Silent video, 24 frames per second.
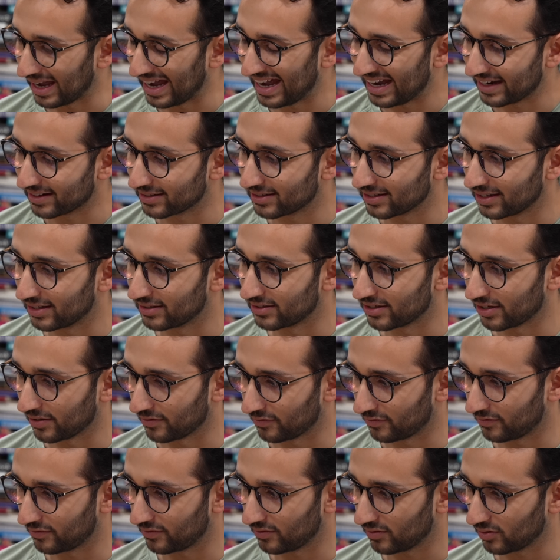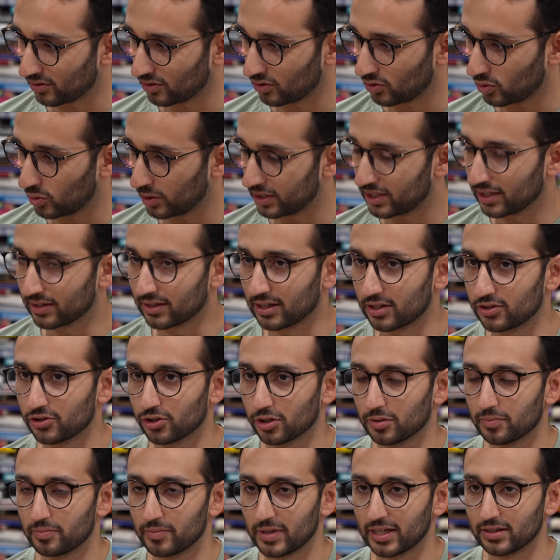act as if quitting their
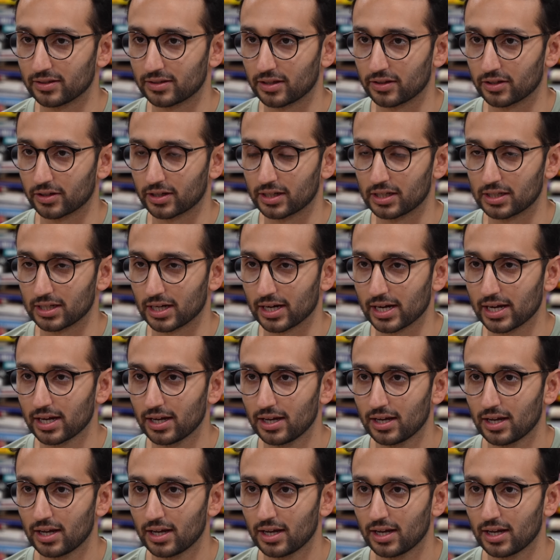job means that they're going to die.